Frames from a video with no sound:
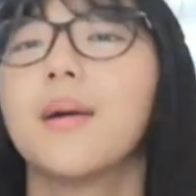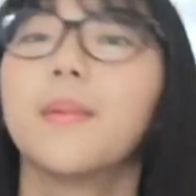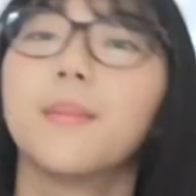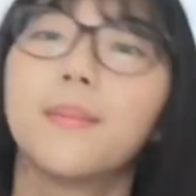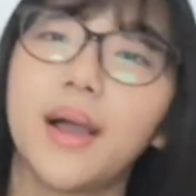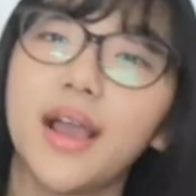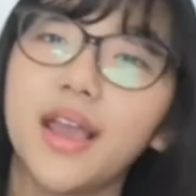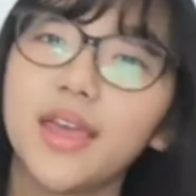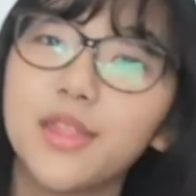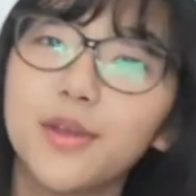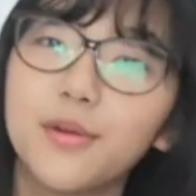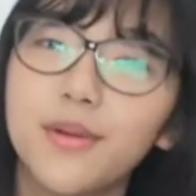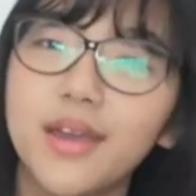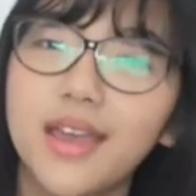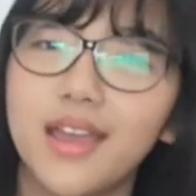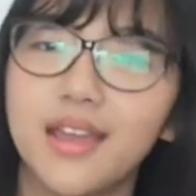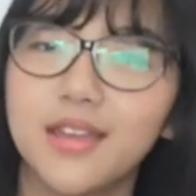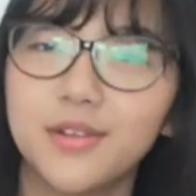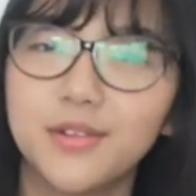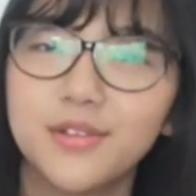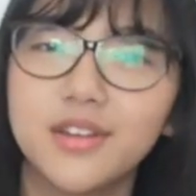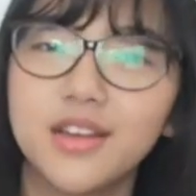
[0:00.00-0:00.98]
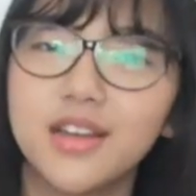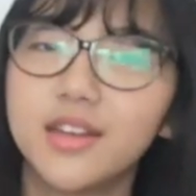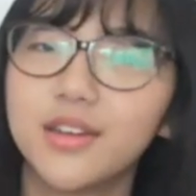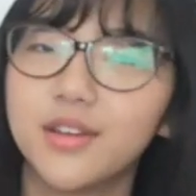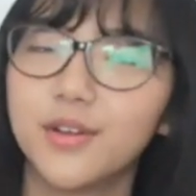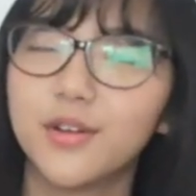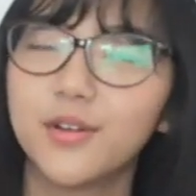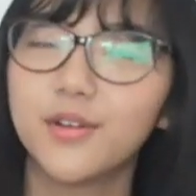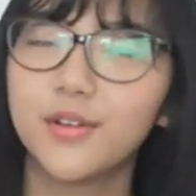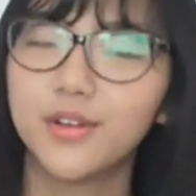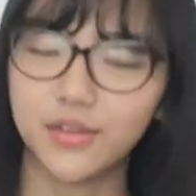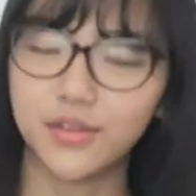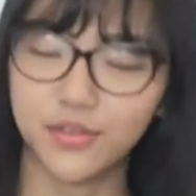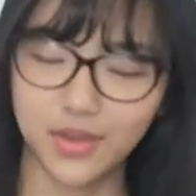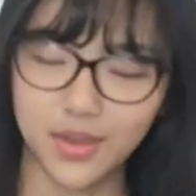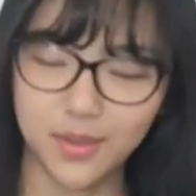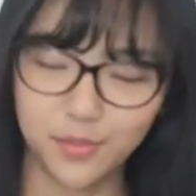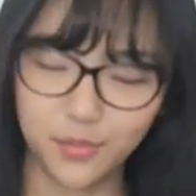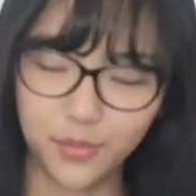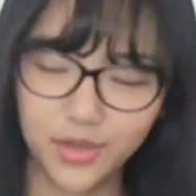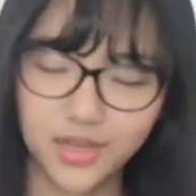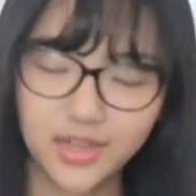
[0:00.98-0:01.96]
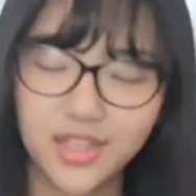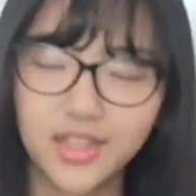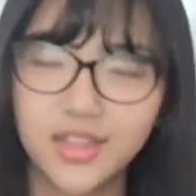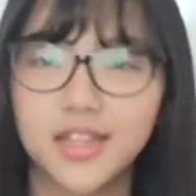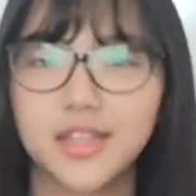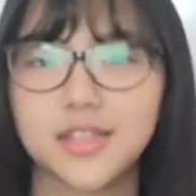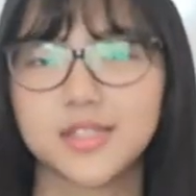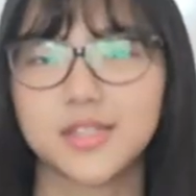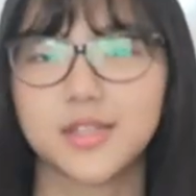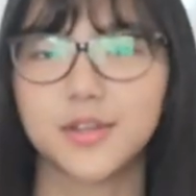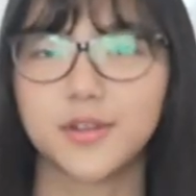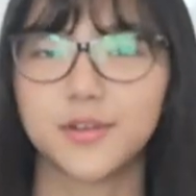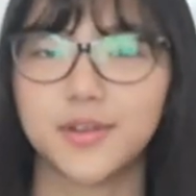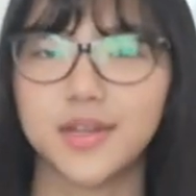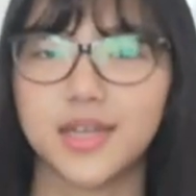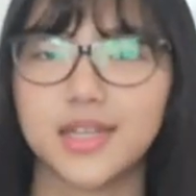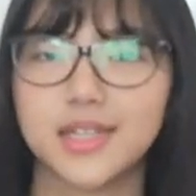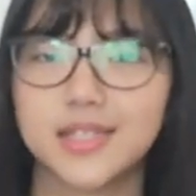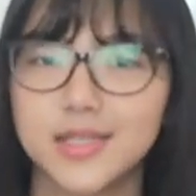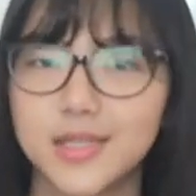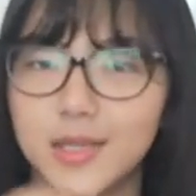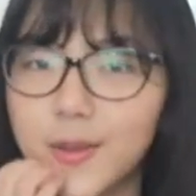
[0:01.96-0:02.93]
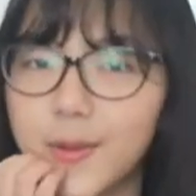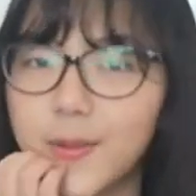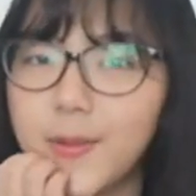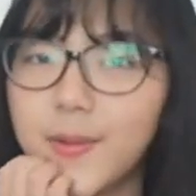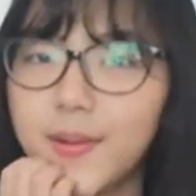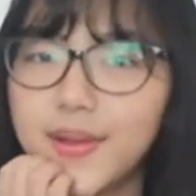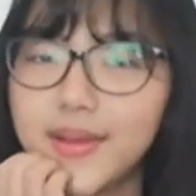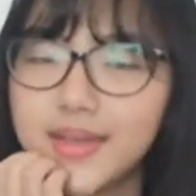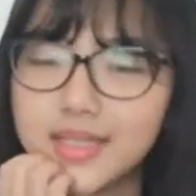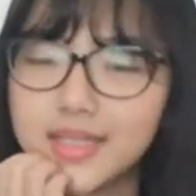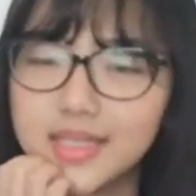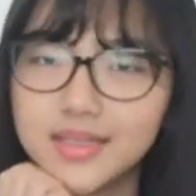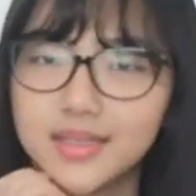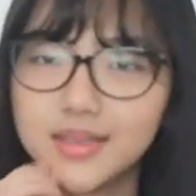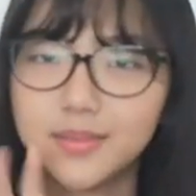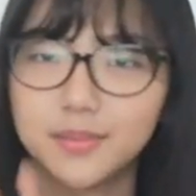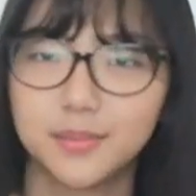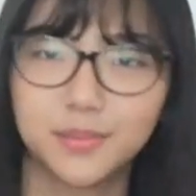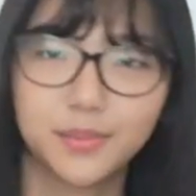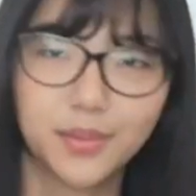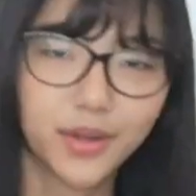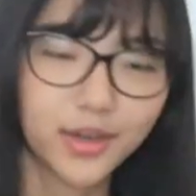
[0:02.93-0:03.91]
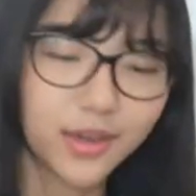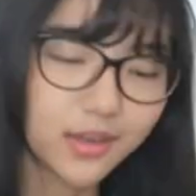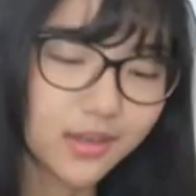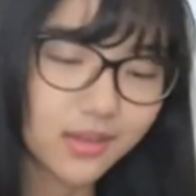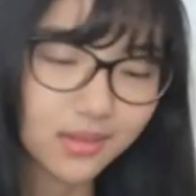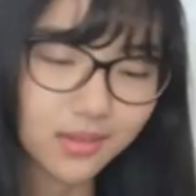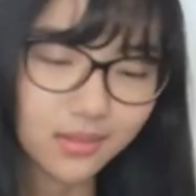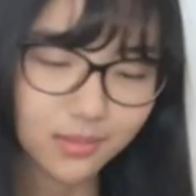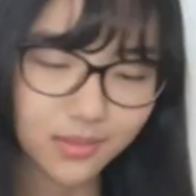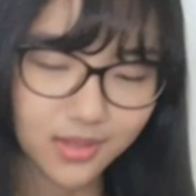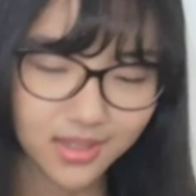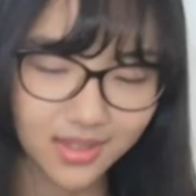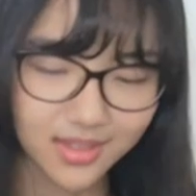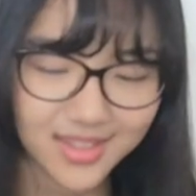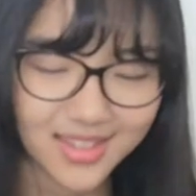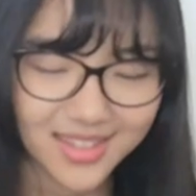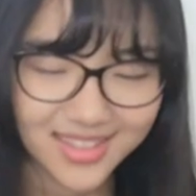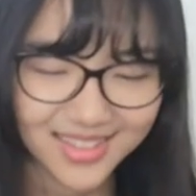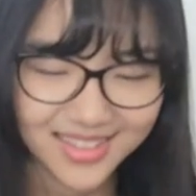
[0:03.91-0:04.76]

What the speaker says: By the way, I do not know if I'm reading these correct, so pardon me.